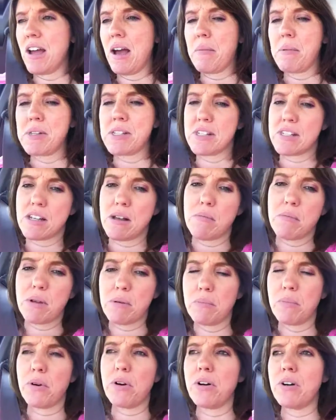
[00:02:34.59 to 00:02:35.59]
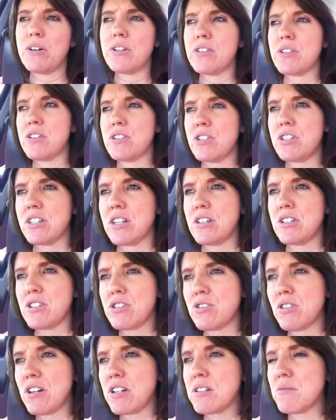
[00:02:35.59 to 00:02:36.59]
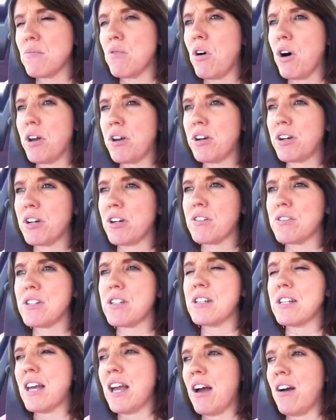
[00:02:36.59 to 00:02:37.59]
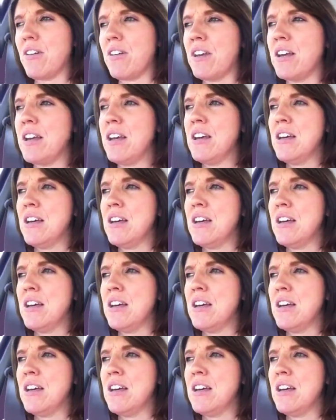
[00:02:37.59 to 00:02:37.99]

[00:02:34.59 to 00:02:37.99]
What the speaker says: it happens to some people, and so she said, just drink some water and go sit down.